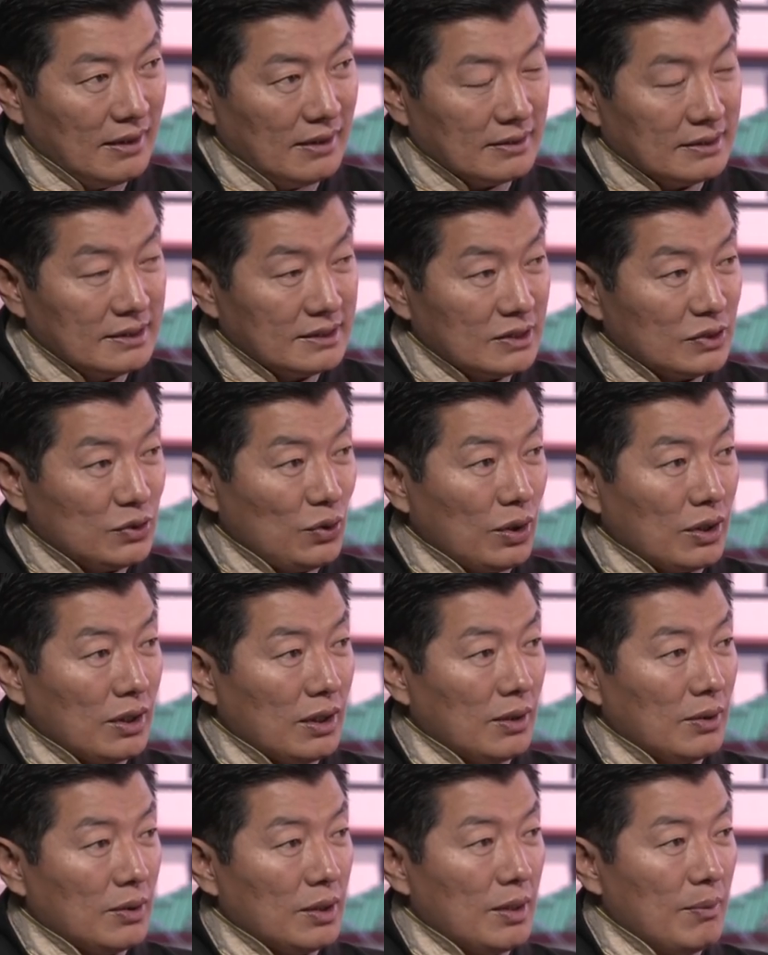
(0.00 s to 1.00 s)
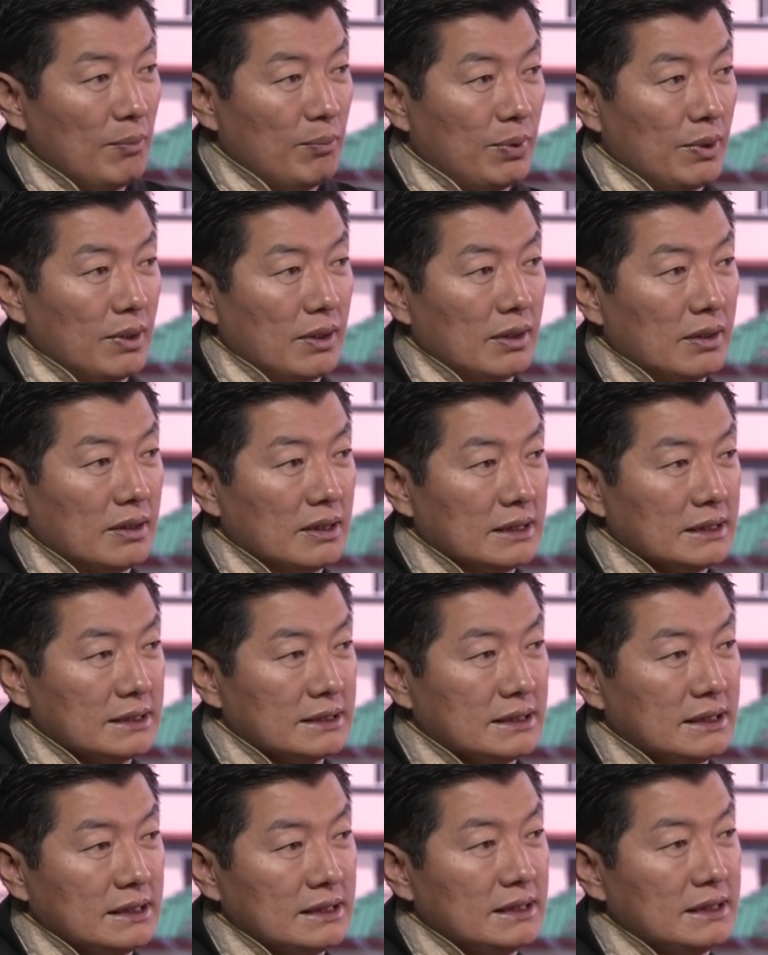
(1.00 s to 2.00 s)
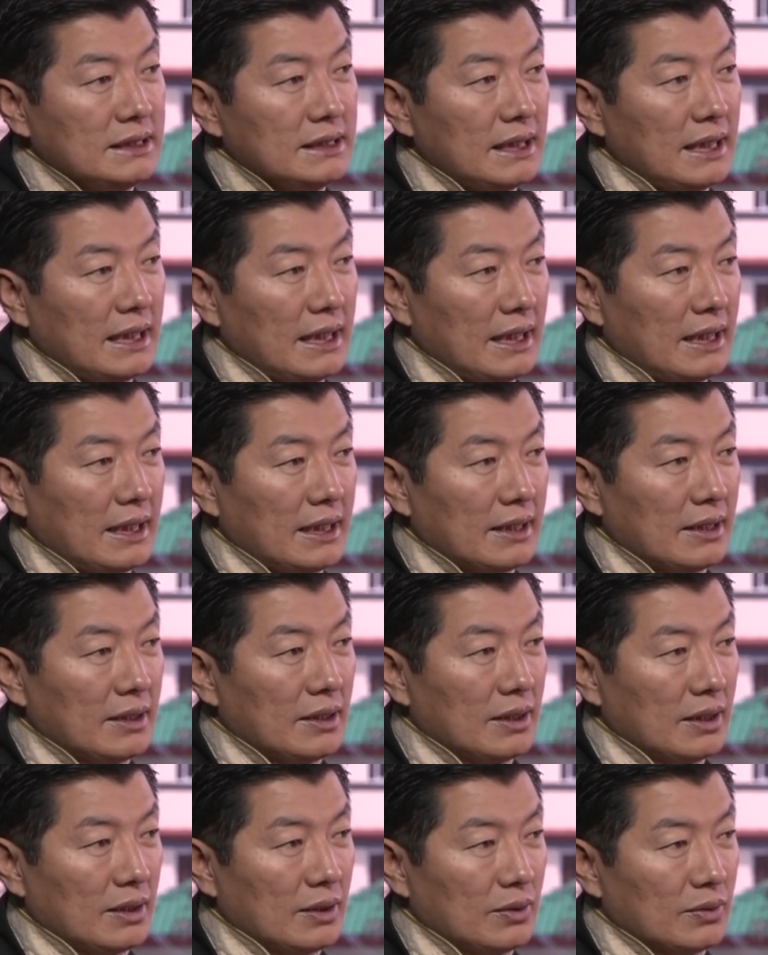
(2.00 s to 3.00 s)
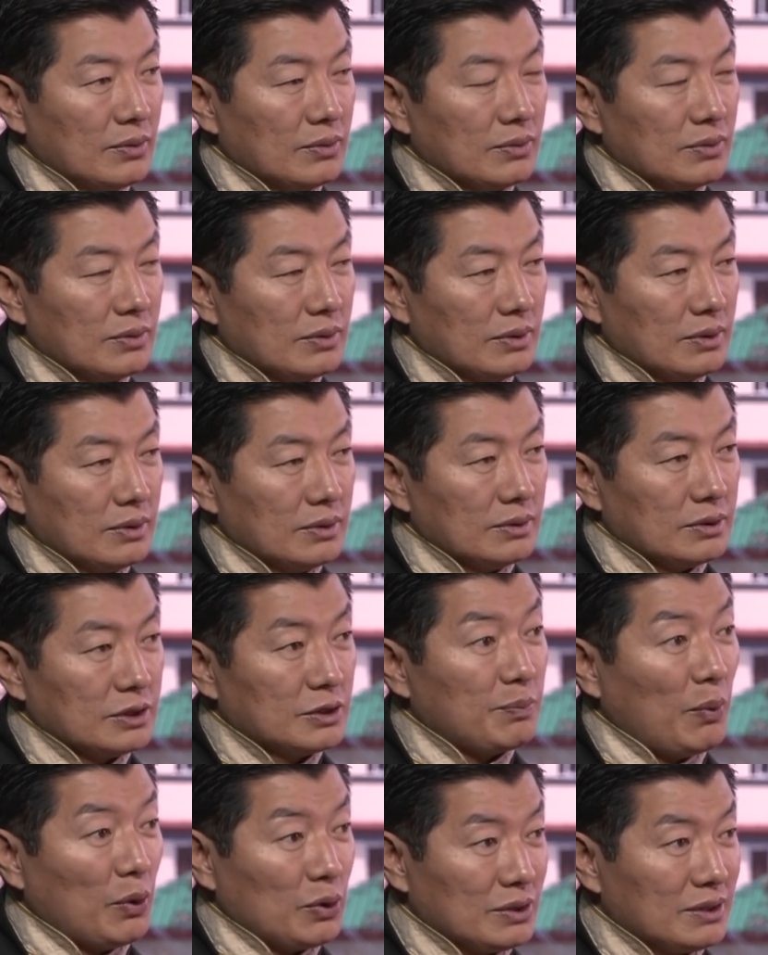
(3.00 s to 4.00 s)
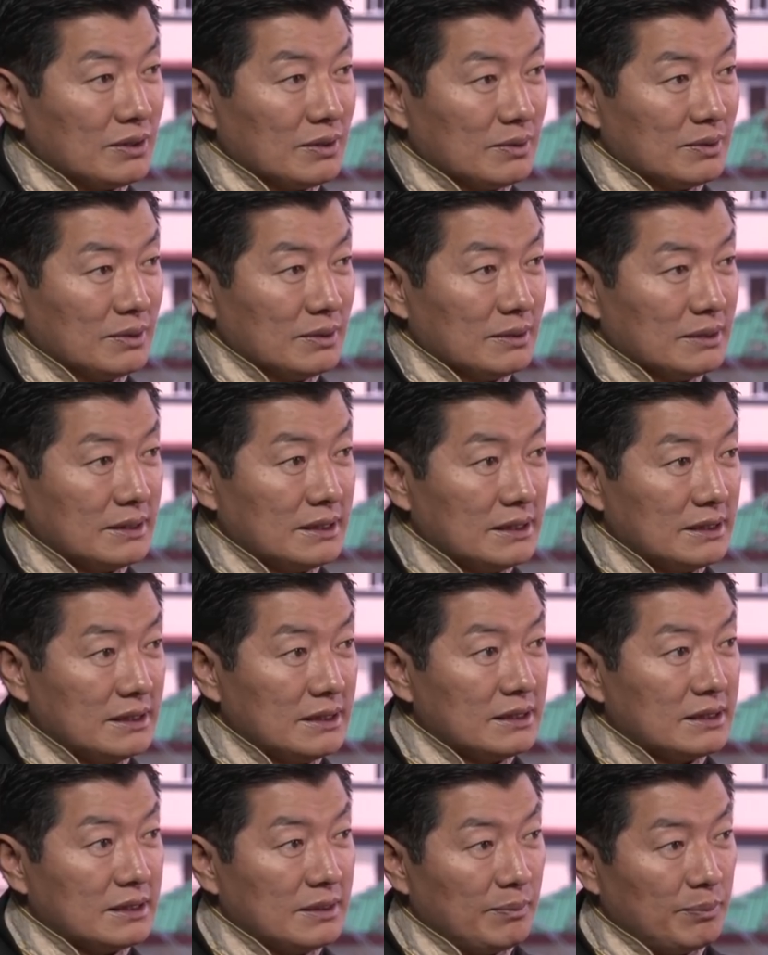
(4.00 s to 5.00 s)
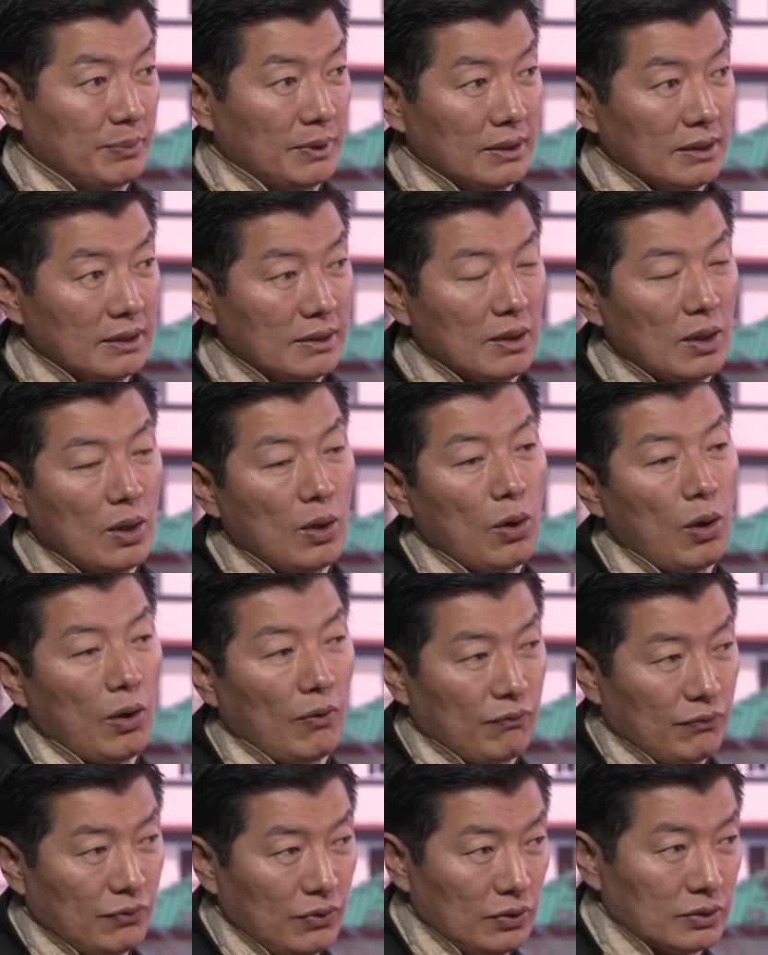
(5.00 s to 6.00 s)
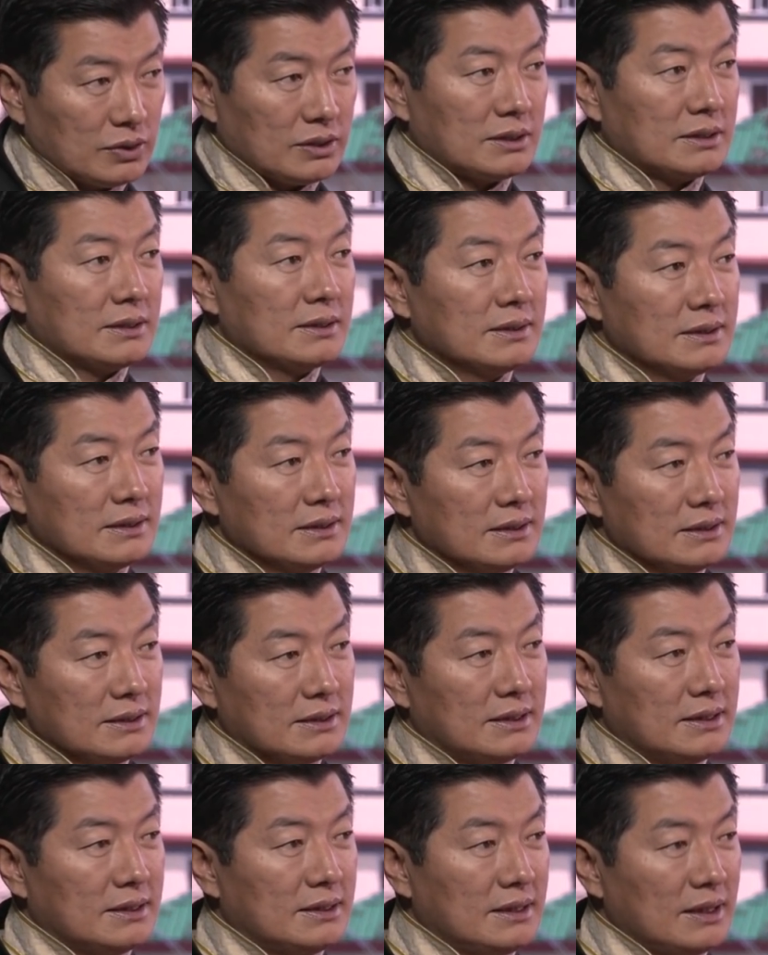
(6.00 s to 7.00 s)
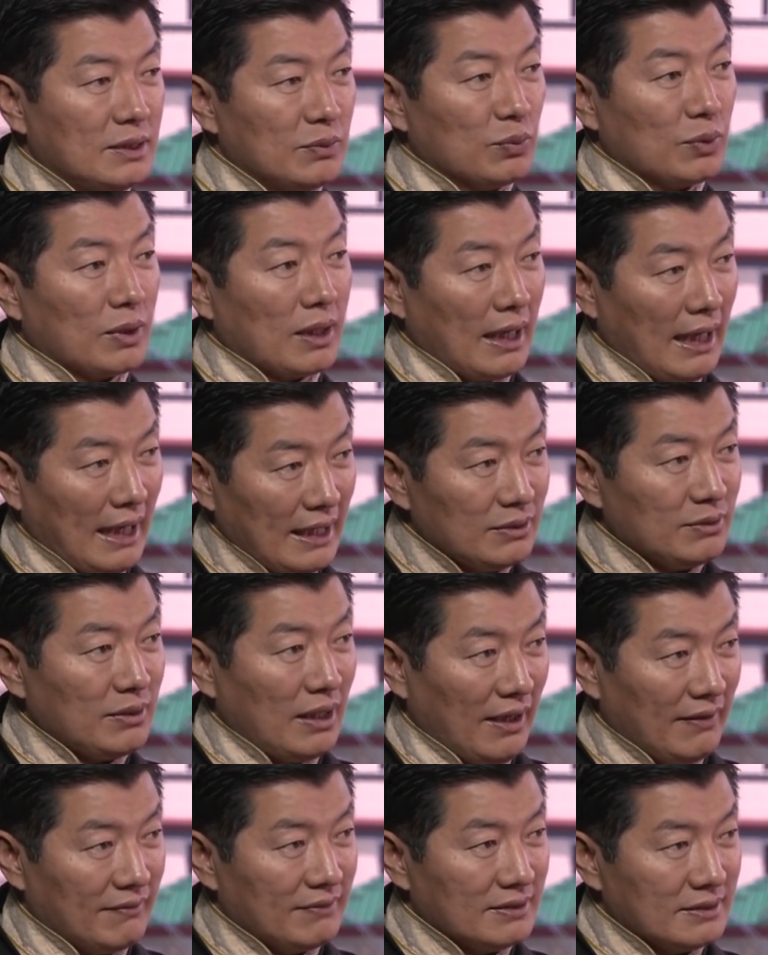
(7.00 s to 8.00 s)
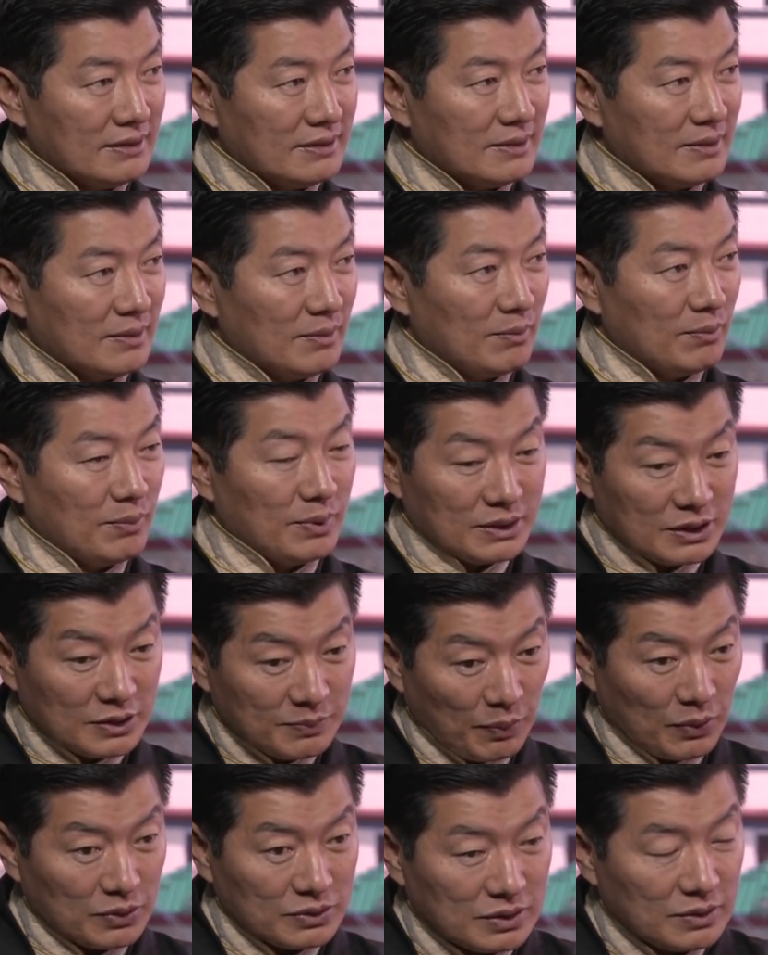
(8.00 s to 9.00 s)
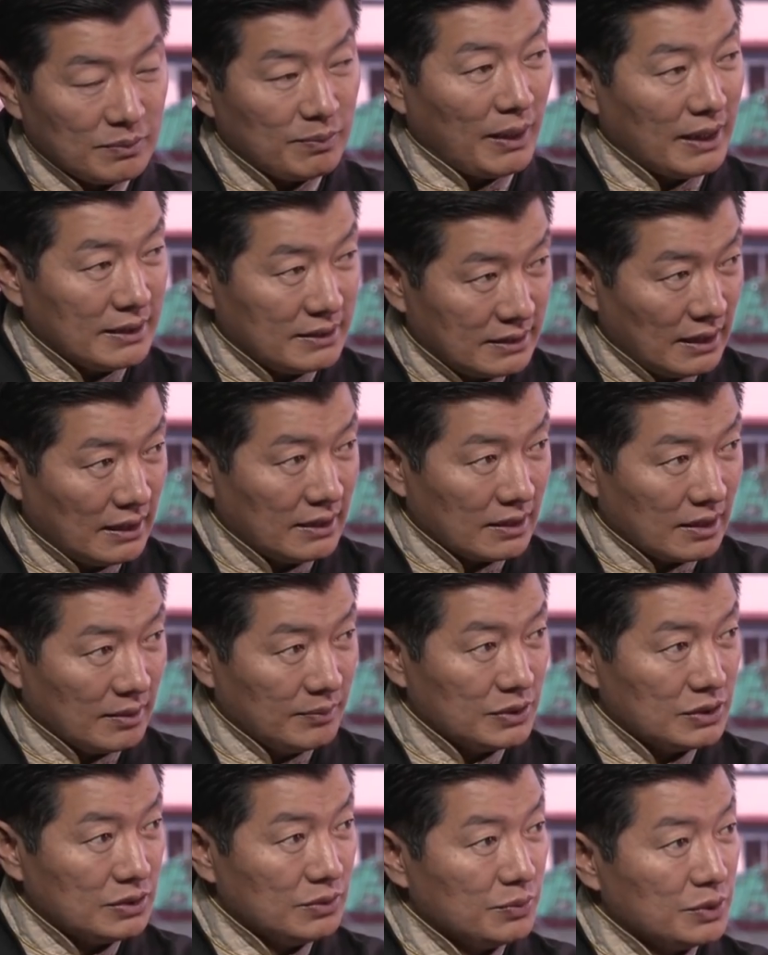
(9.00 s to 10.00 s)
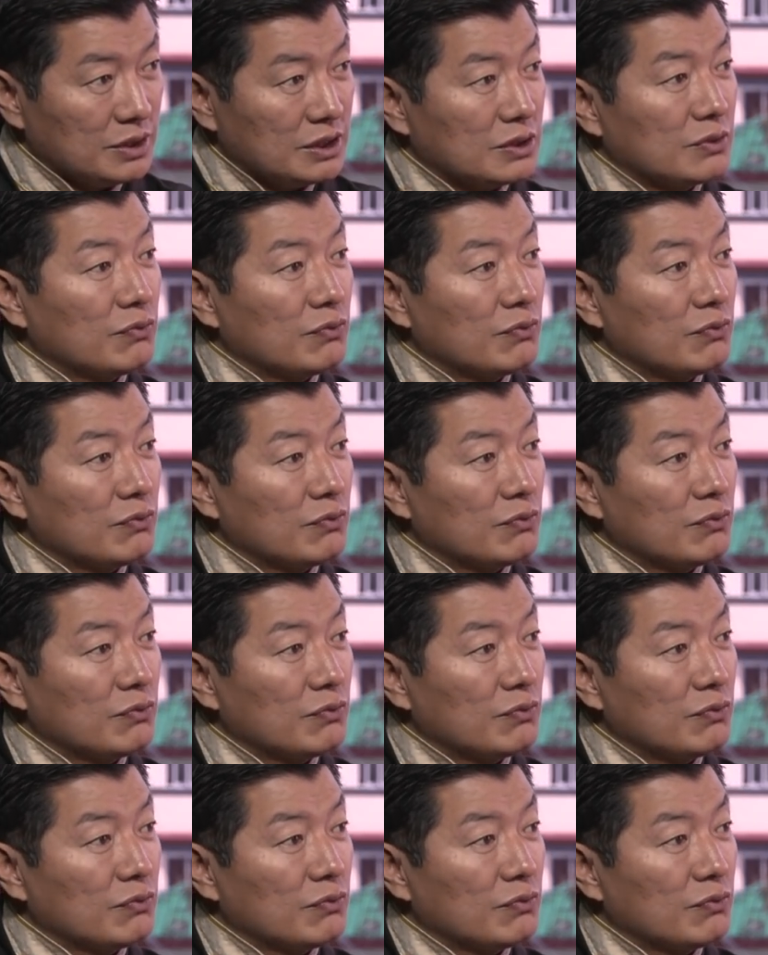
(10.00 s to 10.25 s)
This is not a bill CTA, you know, sponsored. This is a bill, of course, CTA would like to have it, but it's sponsored by the China Commission, which is